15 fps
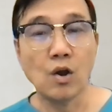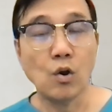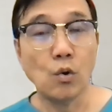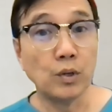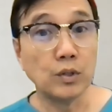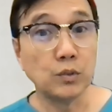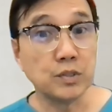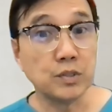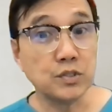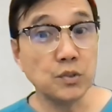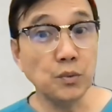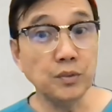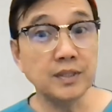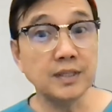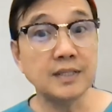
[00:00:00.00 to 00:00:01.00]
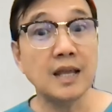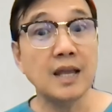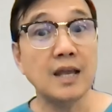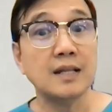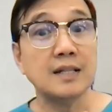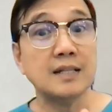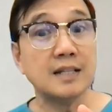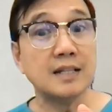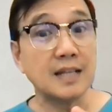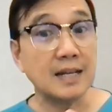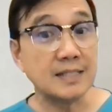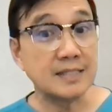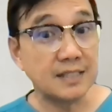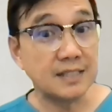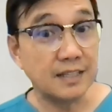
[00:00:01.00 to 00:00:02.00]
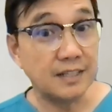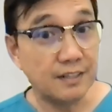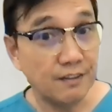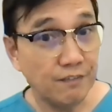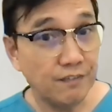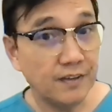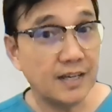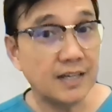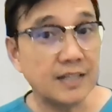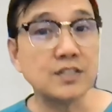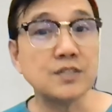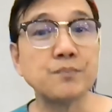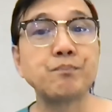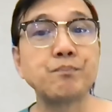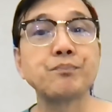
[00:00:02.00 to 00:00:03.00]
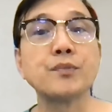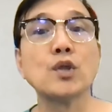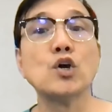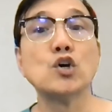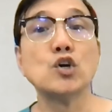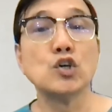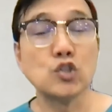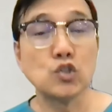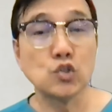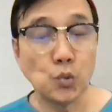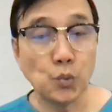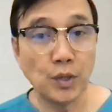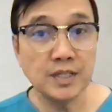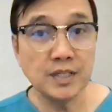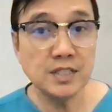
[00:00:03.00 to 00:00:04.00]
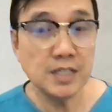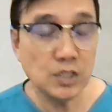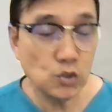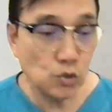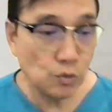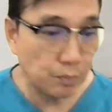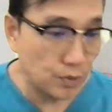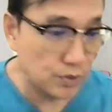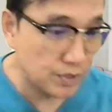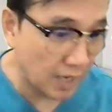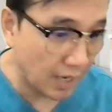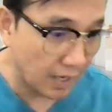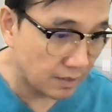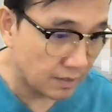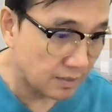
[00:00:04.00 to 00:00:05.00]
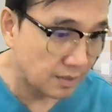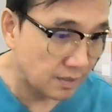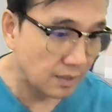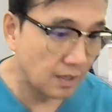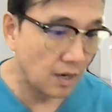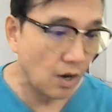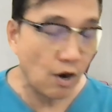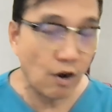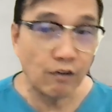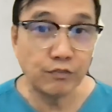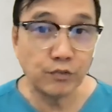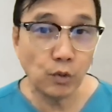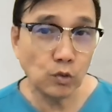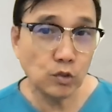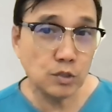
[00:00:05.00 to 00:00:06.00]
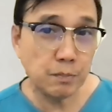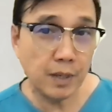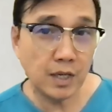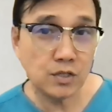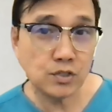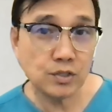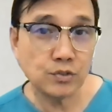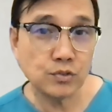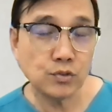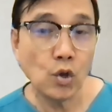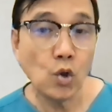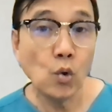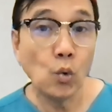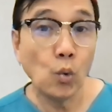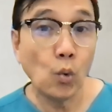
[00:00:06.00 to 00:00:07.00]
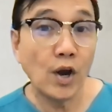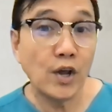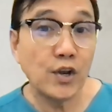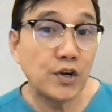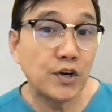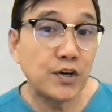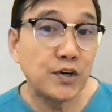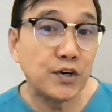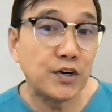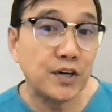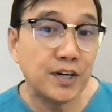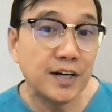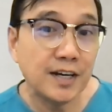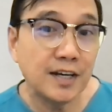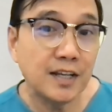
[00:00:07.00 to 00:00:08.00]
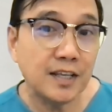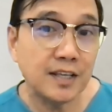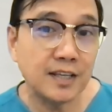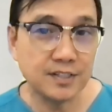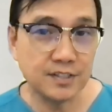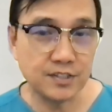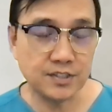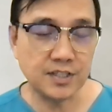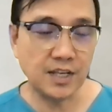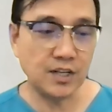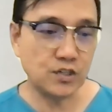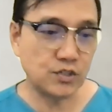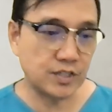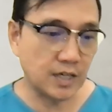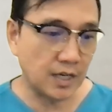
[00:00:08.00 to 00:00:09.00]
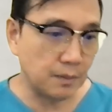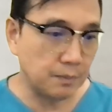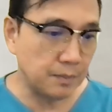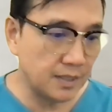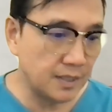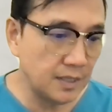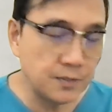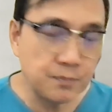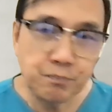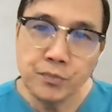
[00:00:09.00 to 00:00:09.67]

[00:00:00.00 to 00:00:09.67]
What was noted that a significant 22% of those patients who had early stage diabetes